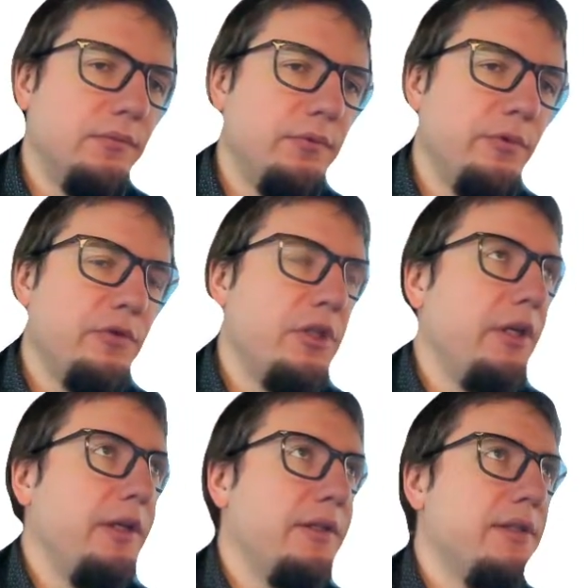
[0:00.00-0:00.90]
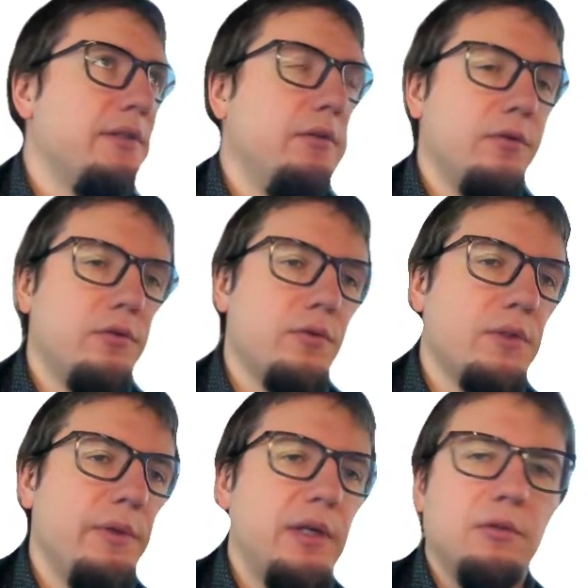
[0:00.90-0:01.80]
with G it looks too
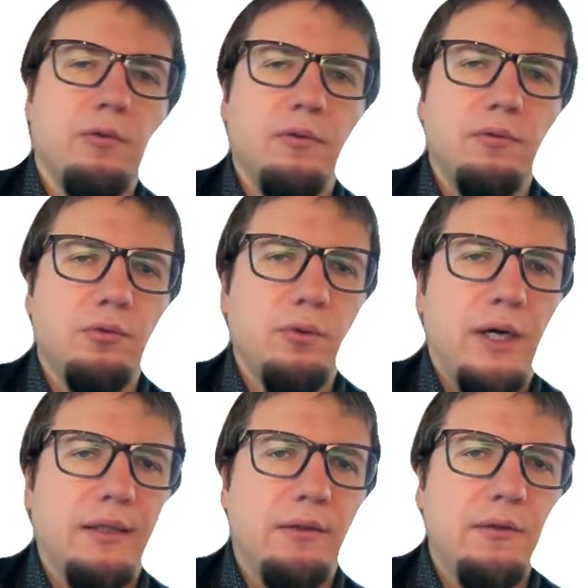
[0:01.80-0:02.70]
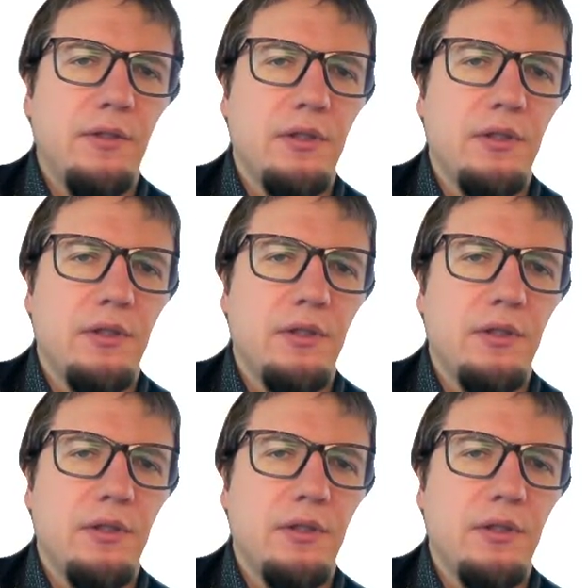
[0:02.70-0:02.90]
similar to others,